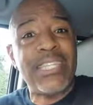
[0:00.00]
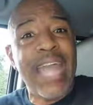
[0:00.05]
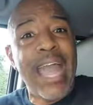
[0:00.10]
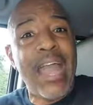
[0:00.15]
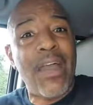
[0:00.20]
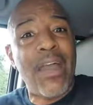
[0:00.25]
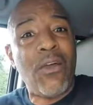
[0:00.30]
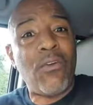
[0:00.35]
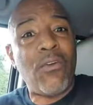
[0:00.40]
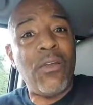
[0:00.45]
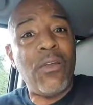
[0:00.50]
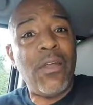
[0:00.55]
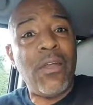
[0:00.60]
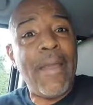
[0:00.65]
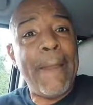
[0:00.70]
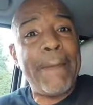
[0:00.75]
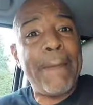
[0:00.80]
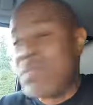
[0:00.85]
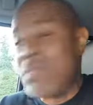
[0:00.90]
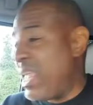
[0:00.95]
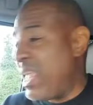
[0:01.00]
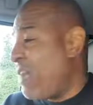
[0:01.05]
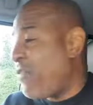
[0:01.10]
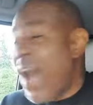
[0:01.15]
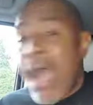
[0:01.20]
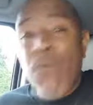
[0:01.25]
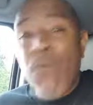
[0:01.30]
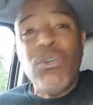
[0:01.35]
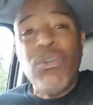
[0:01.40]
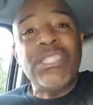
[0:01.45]
now. If
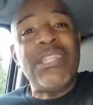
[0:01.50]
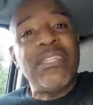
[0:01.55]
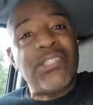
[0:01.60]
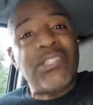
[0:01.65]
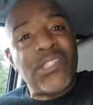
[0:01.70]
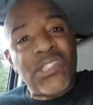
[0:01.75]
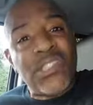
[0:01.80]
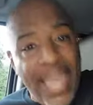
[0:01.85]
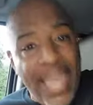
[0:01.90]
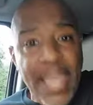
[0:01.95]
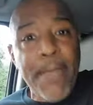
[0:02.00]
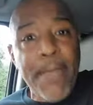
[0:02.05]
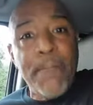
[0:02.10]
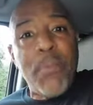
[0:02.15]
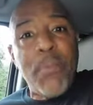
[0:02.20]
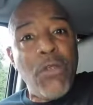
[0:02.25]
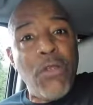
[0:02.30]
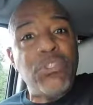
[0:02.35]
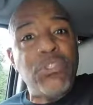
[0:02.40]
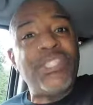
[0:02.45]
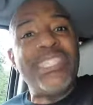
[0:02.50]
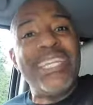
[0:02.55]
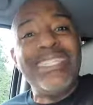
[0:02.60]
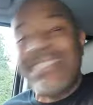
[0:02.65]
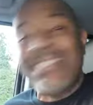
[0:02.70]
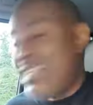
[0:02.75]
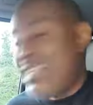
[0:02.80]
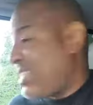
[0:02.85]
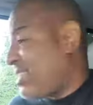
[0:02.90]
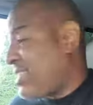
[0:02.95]
I was the same person
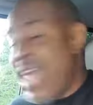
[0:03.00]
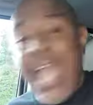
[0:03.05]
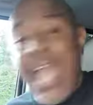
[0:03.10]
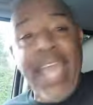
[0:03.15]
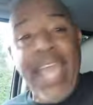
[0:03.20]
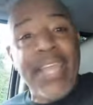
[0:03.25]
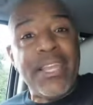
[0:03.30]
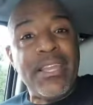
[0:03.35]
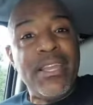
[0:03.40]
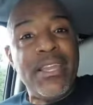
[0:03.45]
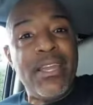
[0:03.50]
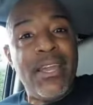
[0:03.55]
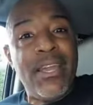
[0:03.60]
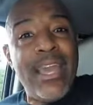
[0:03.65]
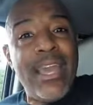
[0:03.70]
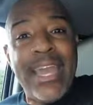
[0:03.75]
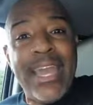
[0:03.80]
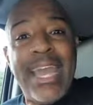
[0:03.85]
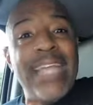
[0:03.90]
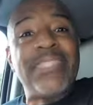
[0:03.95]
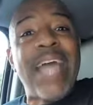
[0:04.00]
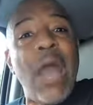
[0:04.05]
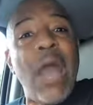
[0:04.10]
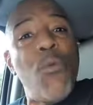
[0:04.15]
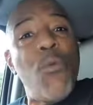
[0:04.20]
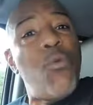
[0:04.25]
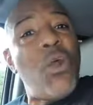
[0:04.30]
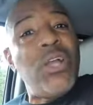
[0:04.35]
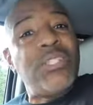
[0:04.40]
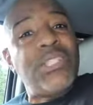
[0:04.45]
today as I
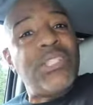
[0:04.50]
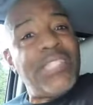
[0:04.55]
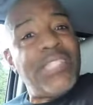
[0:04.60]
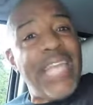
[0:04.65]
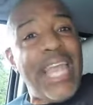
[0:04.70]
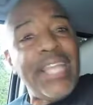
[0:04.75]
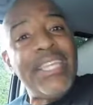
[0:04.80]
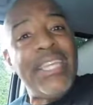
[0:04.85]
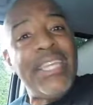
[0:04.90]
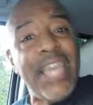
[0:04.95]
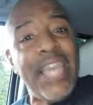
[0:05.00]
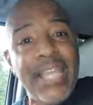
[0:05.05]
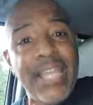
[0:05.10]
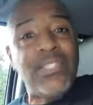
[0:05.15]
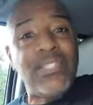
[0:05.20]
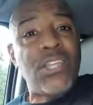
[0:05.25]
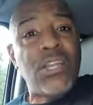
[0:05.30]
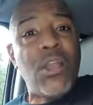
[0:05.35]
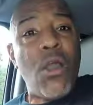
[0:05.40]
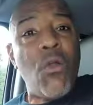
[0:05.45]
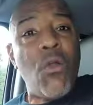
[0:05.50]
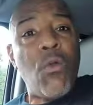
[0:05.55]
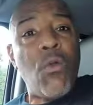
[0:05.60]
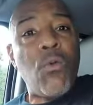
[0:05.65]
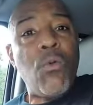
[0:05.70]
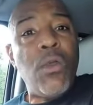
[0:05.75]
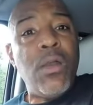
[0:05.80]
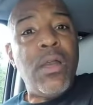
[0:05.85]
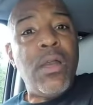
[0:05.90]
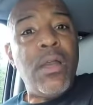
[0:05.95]
was 10 years ago,
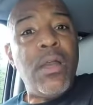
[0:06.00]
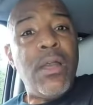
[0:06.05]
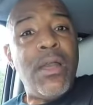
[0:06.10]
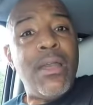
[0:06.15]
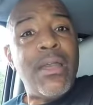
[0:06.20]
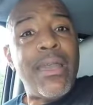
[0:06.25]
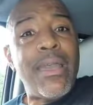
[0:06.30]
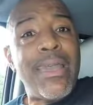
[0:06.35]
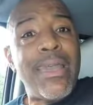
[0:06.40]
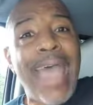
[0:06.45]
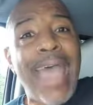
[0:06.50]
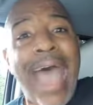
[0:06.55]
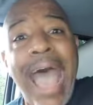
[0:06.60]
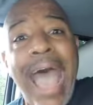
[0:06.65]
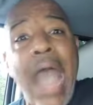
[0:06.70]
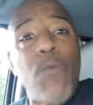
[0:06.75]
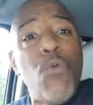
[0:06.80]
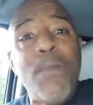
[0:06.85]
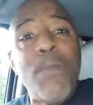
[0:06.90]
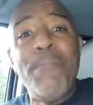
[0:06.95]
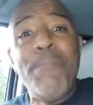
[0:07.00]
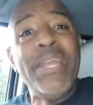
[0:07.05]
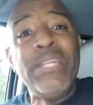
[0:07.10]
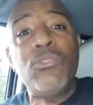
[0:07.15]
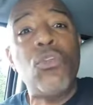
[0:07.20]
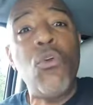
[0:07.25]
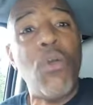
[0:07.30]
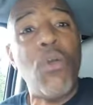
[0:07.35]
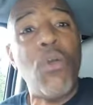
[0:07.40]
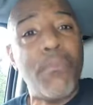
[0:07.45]
I would be
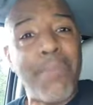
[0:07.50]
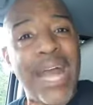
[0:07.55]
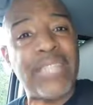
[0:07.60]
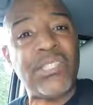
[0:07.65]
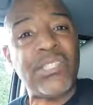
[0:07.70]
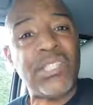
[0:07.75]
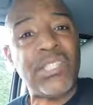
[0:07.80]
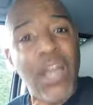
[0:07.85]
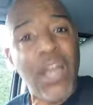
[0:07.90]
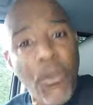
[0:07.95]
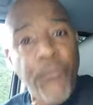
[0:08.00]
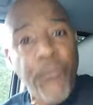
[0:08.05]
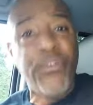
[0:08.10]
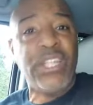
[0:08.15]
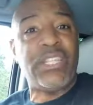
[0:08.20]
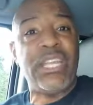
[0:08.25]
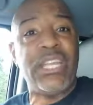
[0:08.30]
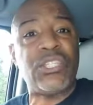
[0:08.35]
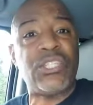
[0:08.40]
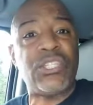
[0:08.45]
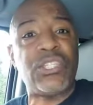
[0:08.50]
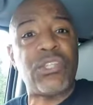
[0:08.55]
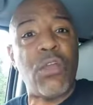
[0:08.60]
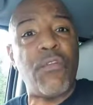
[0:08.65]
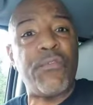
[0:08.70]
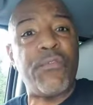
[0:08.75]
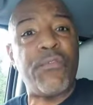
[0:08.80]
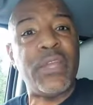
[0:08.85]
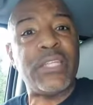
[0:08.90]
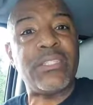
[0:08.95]
doing myself a
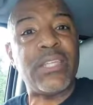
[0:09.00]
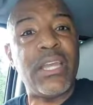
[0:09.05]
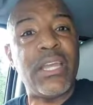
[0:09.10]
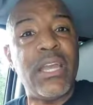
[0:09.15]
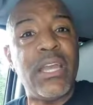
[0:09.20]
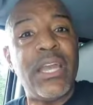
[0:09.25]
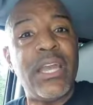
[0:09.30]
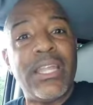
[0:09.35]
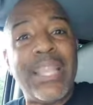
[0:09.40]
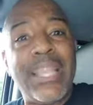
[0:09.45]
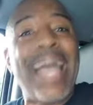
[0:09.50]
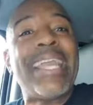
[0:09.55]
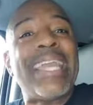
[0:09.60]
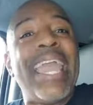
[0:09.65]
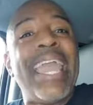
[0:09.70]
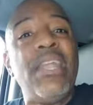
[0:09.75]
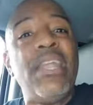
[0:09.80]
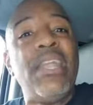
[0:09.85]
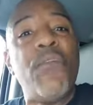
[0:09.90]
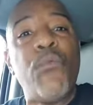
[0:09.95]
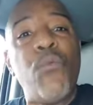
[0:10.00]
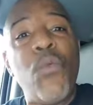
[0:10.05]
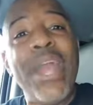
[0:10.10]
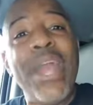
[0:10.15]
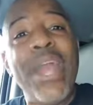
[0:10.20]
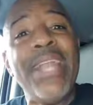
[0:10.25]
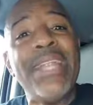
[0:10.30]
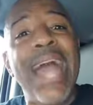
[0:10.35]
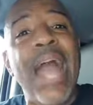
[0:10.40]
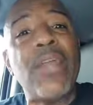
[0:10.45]
disservice. Like, and if
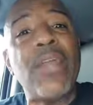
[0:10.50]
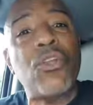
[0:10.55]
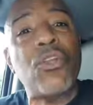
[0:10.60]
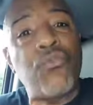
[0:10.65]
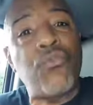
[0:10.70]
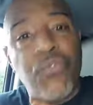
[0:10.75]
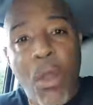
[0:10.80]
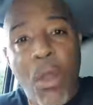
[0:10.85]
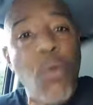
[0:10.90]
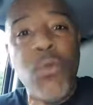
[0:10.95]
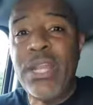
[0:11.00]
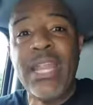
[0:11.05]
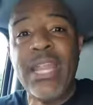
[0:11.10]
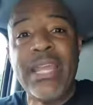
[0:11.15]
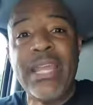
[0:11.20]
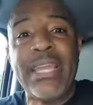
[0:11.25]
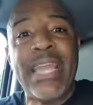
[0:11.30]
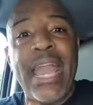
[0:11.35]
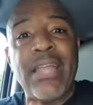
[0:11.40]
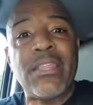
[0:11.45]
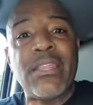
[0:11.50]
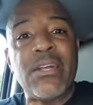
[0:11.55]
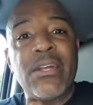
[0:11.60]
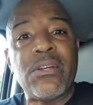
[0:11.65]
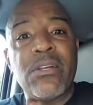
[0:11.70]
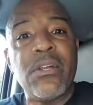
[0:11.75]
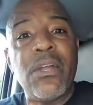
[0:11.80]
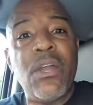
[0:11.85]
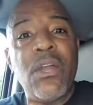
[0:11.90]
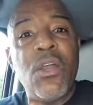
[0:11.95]
we're not growing
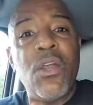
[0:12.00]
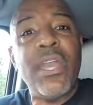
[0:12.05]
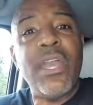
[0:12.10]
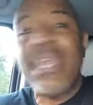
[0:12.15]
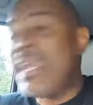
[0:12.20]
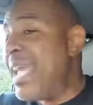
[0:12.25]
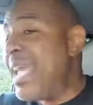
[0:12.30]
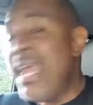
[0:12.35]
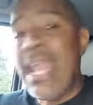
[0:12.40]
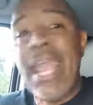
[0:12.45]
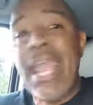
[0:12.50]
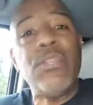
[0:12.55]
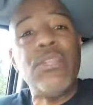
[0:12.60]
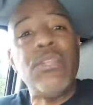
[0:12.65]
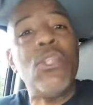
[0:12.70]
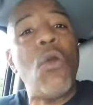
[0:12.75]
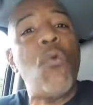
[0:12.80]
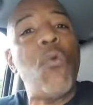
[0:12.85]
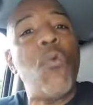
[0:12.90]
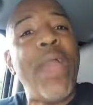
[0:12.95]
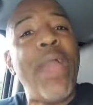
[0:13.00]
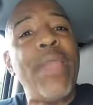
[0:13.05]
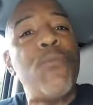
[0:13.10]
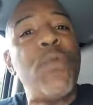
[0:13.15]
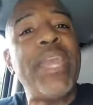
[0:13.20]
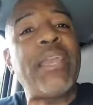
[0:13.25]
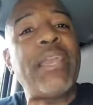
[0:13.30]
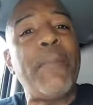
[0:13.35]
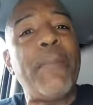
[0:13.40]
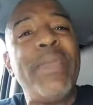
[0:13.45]
together, it ain't no way
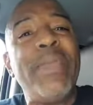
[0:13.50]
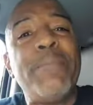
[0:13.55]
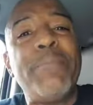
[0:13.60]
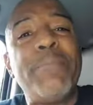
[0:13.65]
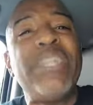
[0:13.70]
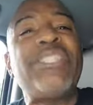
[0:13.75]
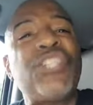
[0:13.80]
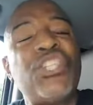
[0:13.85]
we could be, but